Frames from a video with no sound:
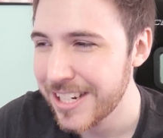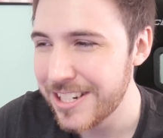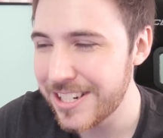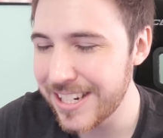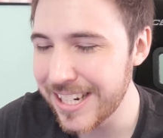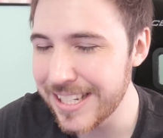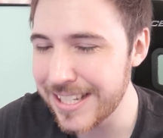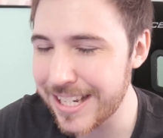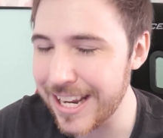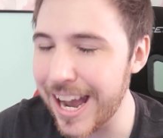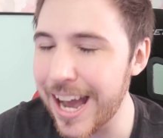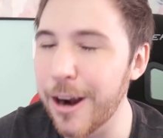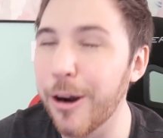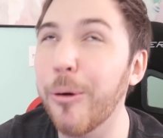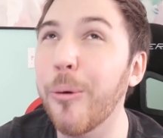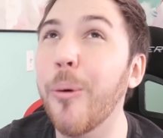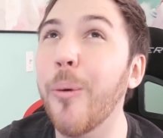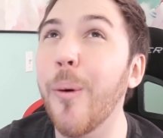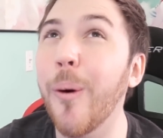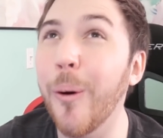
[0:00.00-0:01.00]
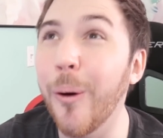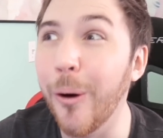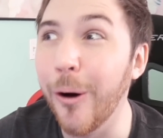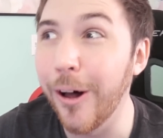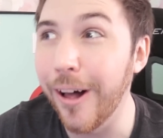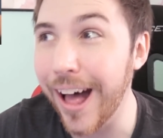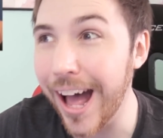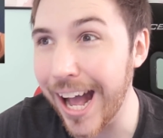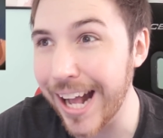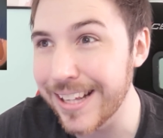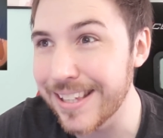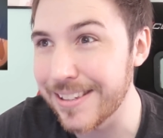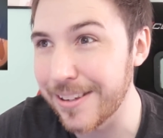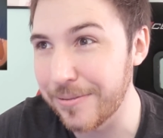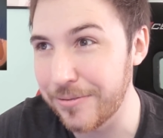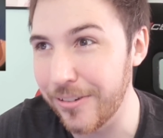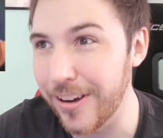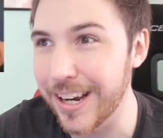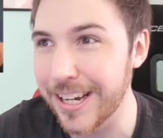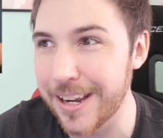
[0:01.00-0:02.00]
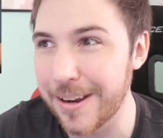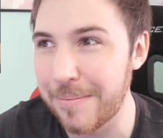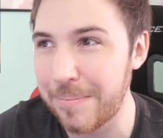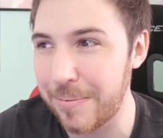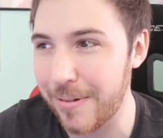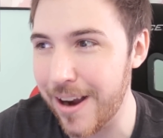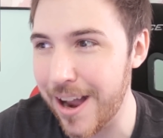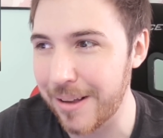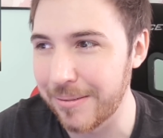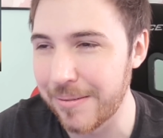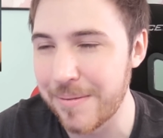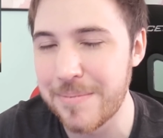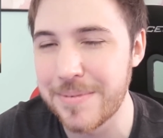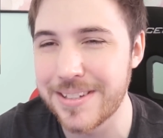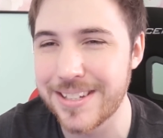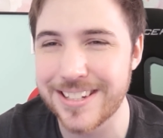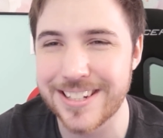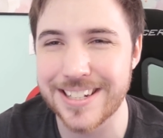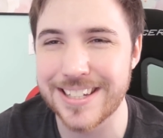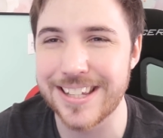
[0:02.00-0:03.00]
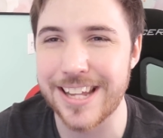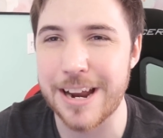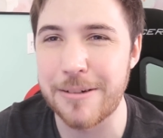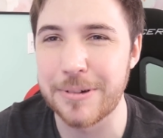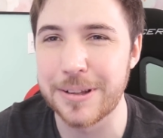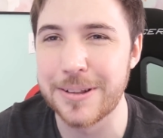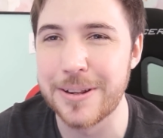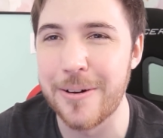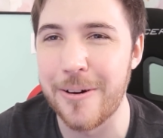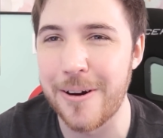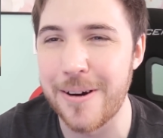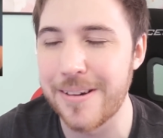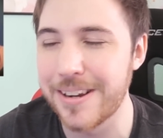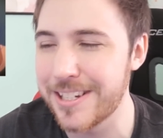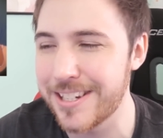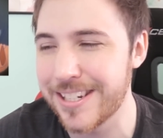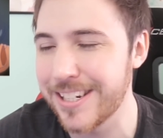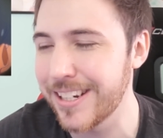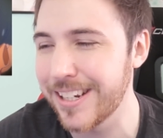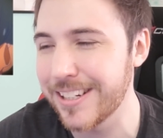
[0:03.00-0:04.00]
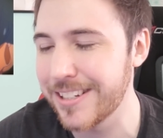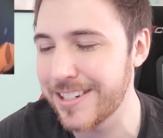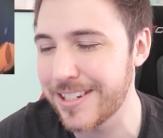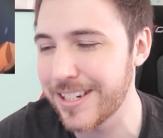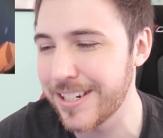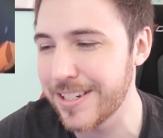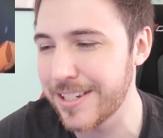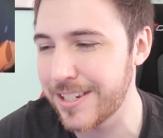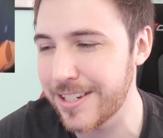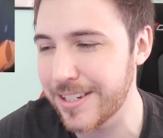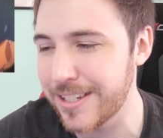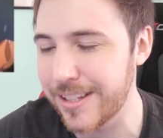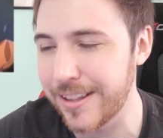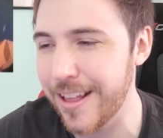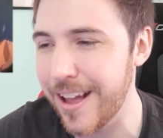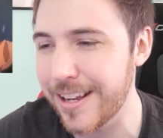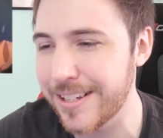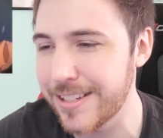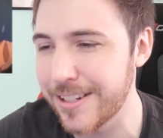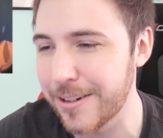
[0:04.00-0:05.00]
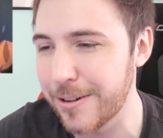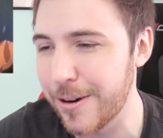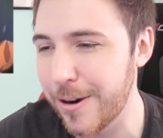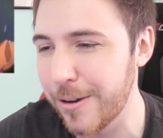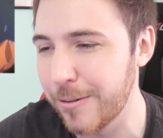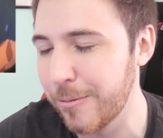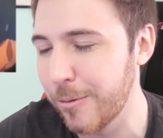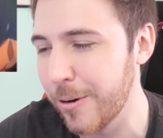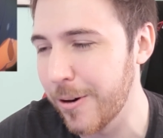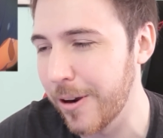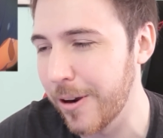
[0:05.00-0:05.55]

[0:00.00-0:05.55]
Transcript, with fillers: She's got lots of fucking problems, just like with Nora. She's just lost in her own